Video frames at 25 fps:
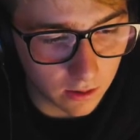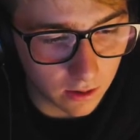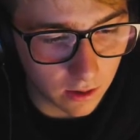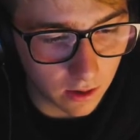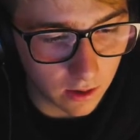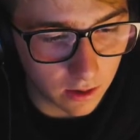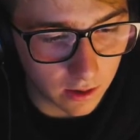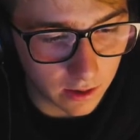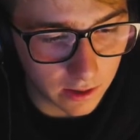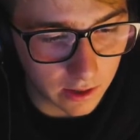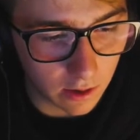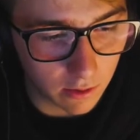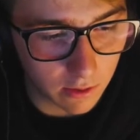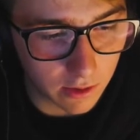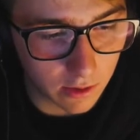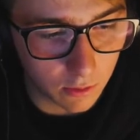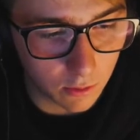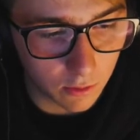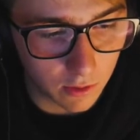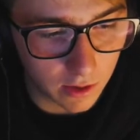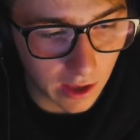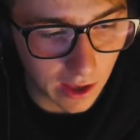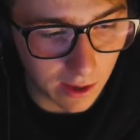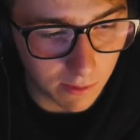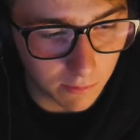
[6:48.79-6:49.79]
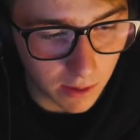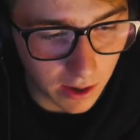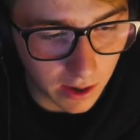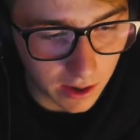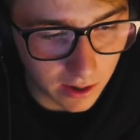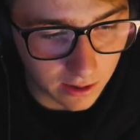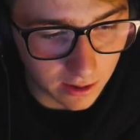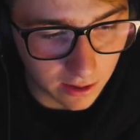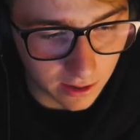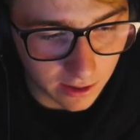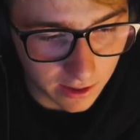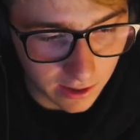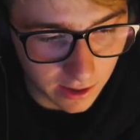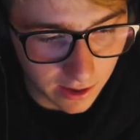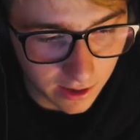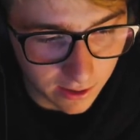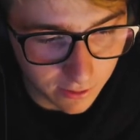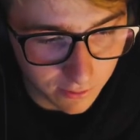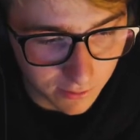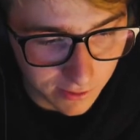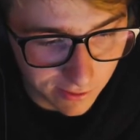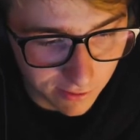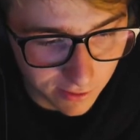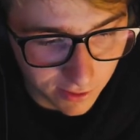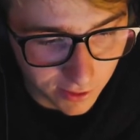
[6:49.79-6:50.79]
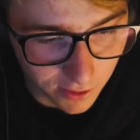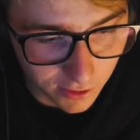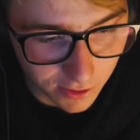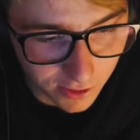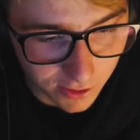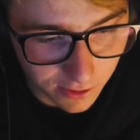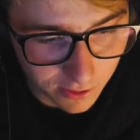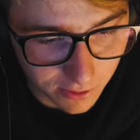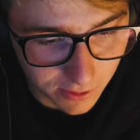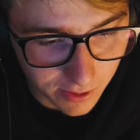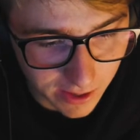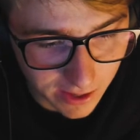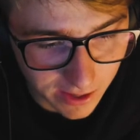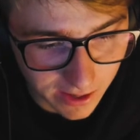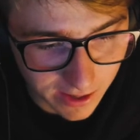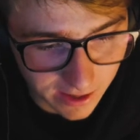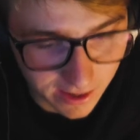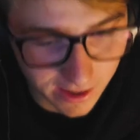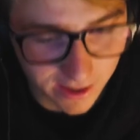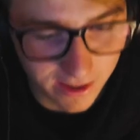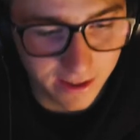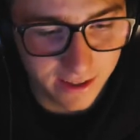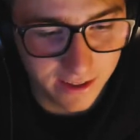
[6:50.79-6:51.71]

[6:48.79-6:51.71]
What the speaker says: I like how they all came back. Like, we forgot you. Wait.